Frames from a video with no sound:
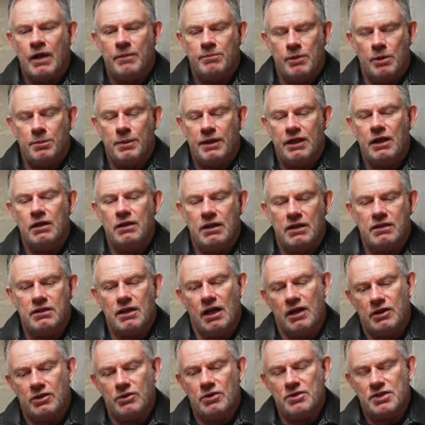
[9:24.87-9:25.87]
But we know that a
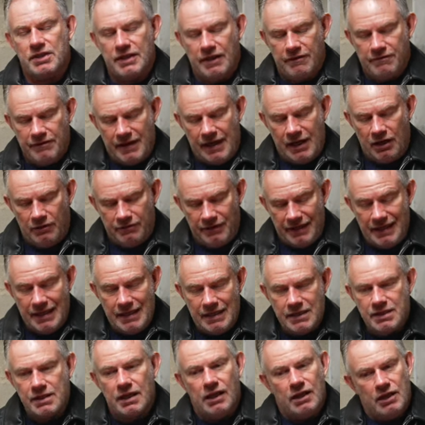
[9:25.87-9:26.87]
diagnostic valve
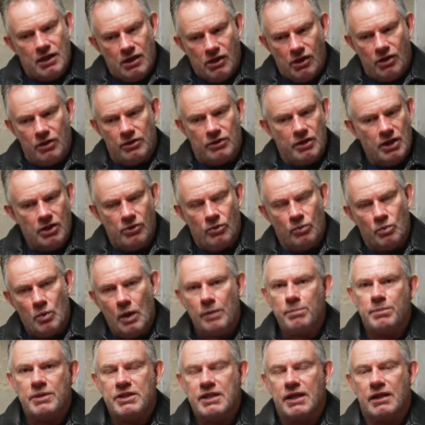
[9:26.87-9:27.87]
is on
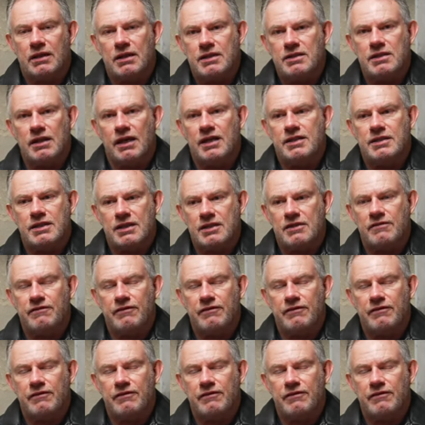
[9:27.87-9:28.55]
one particular side